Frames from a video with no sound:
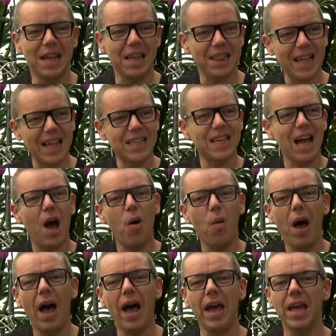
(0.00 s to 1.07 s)
And that's how
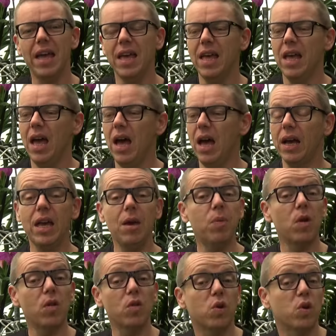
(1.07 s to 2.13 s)
I uh, keep it
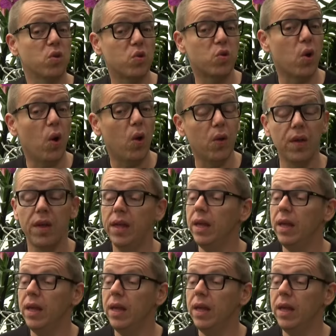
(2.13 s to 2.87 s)
under control.